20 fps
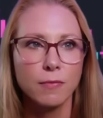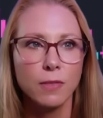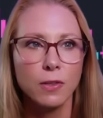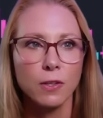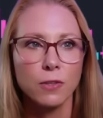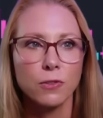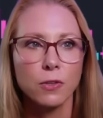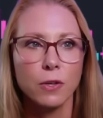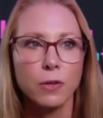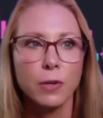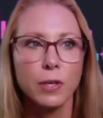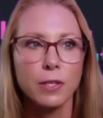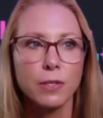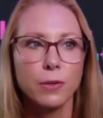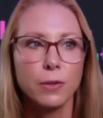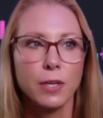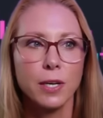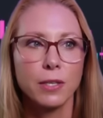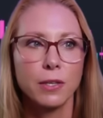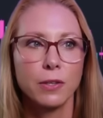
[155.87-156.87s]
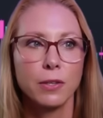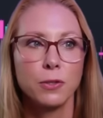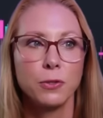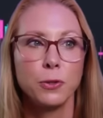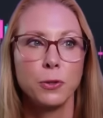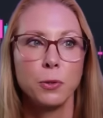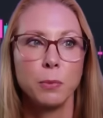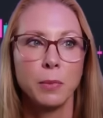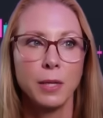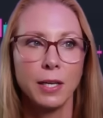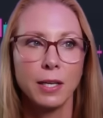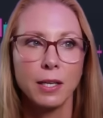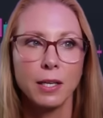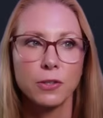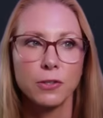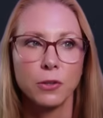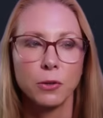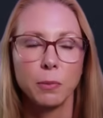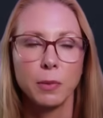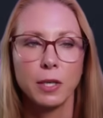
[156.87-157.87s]
So I'll go ahead and go down to the 2-minute
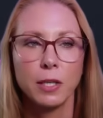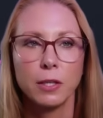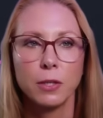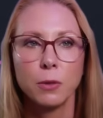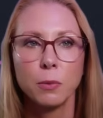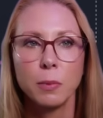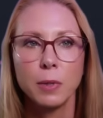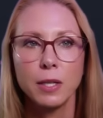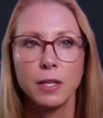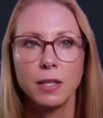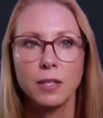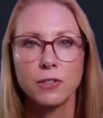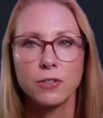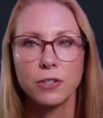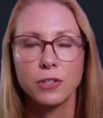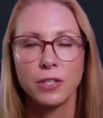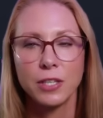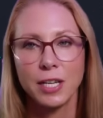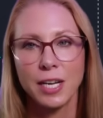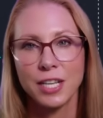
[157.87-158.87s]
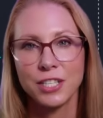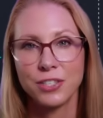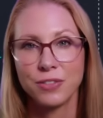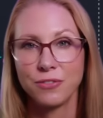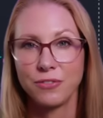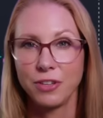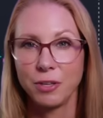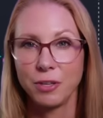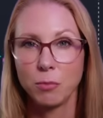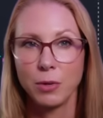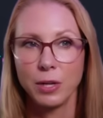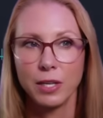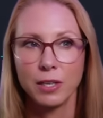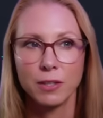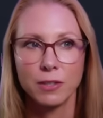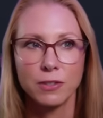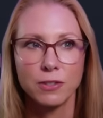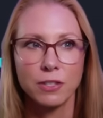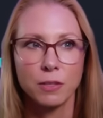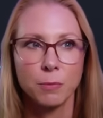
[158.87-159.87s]
because it'll be a little bit easier to catch a FIBWIT
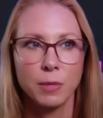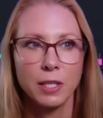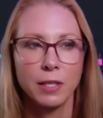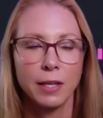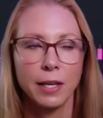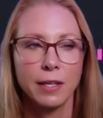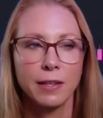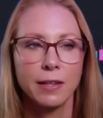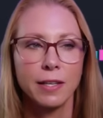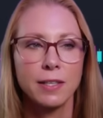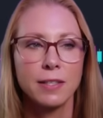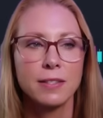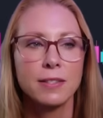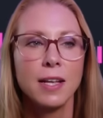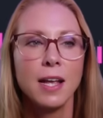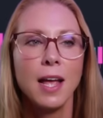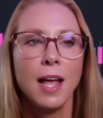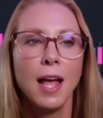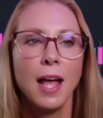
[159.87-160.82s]
on something like this.